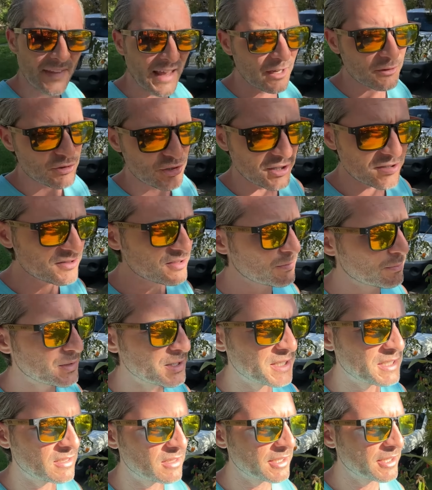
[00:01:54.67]
Now, just to be
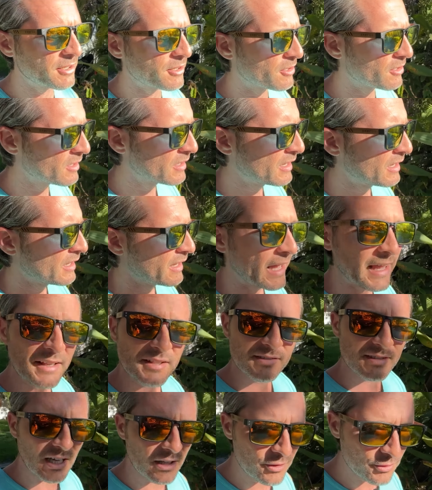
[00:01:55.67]
clear, a
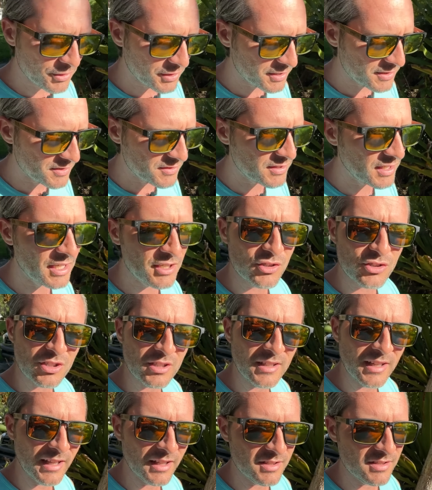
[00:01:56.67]
seller
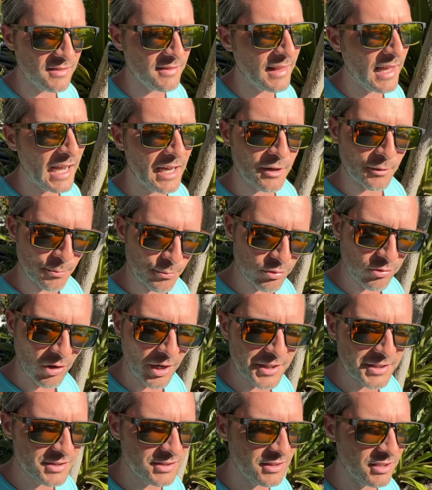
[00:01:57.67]
concession is not a
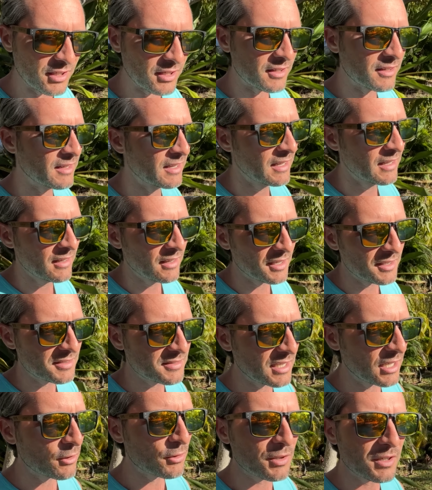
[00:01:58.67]
price cut. A
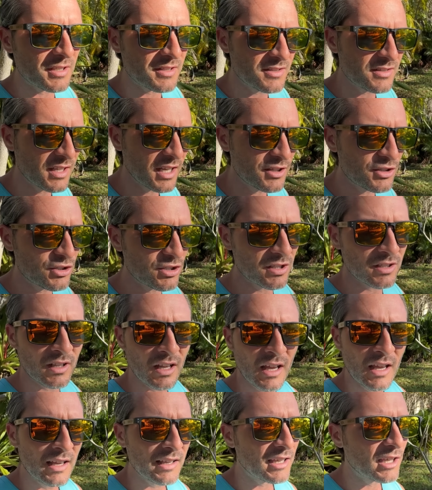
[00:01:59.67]
seller concession
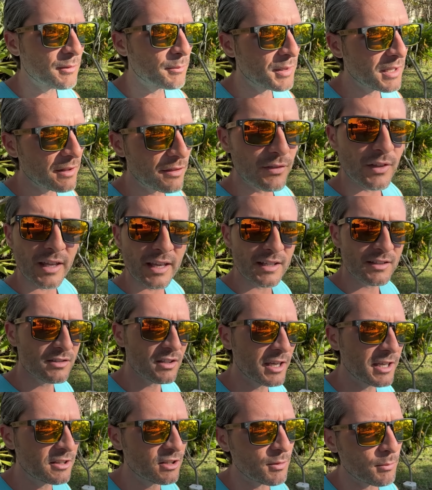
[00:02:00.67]
can be things
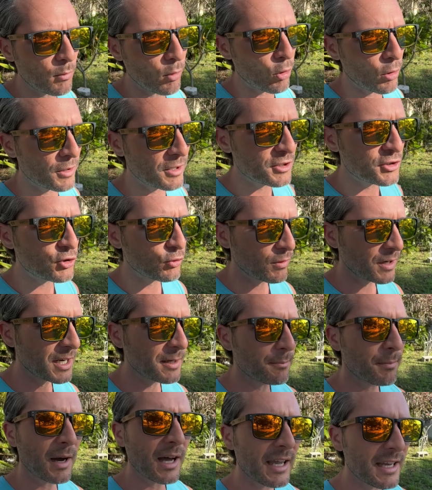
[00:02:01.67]
like the mortgage rate
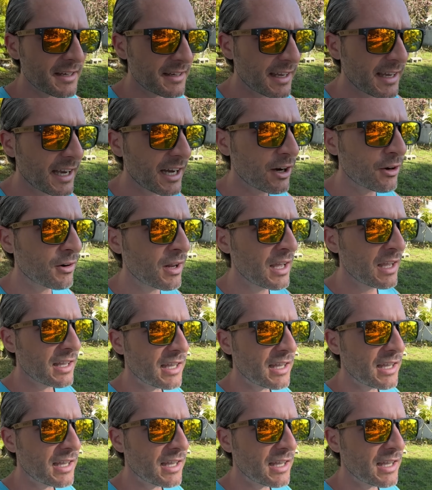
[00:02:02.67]
buydown.